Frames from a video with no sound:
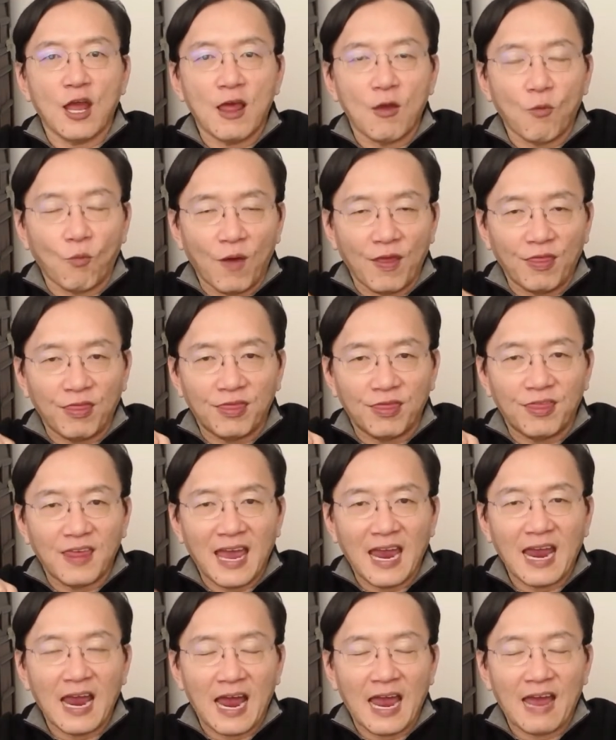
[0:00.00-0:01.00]
when
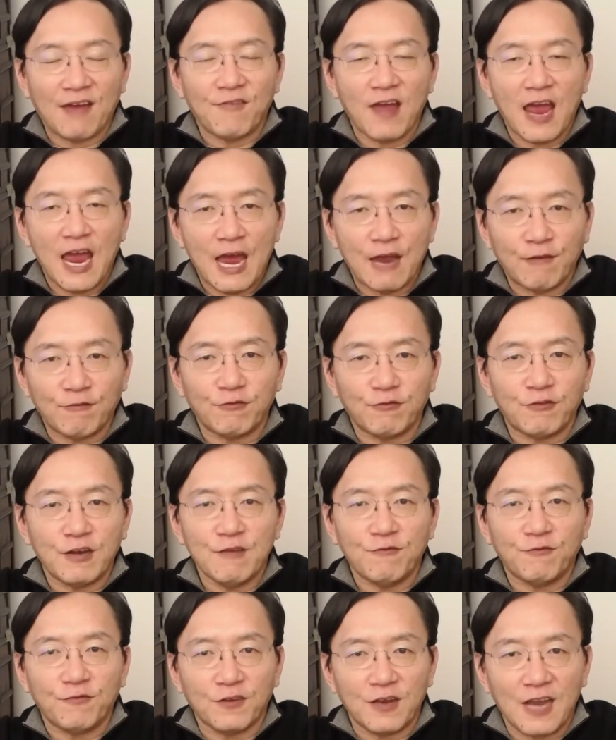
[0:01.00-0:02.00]
they have every
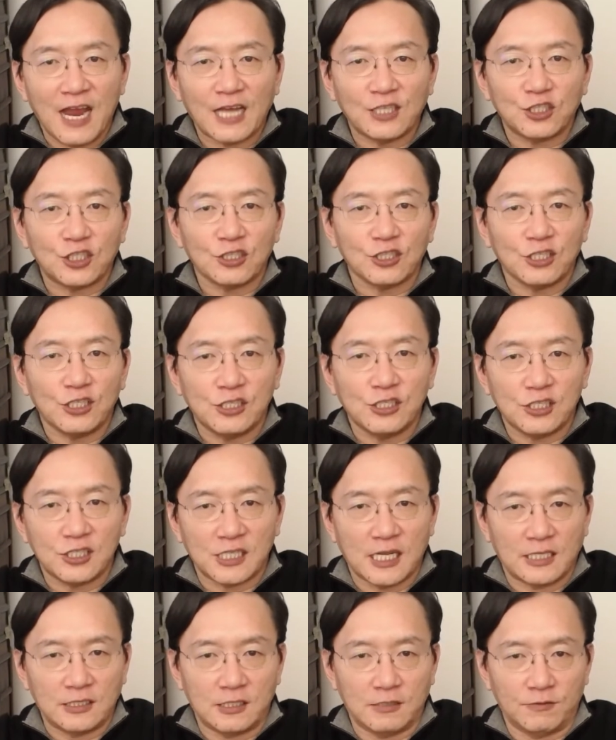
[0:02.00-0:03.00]
financial
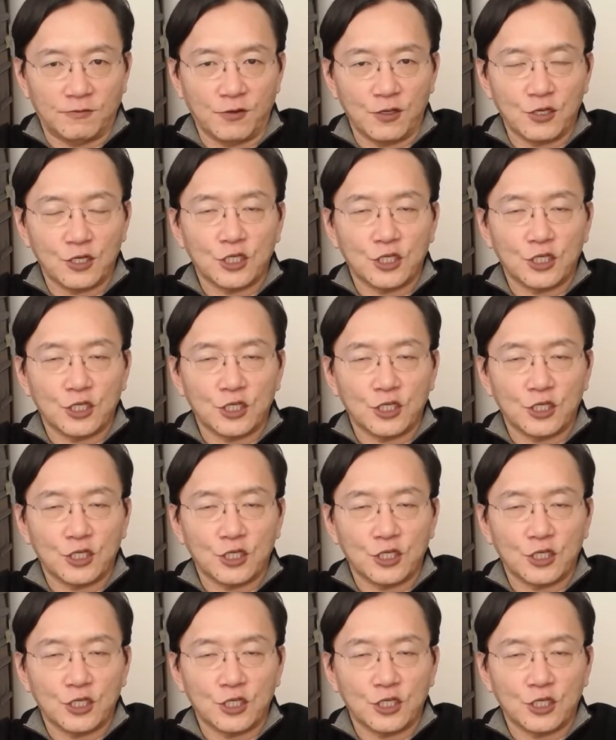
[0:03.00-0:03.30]
incentive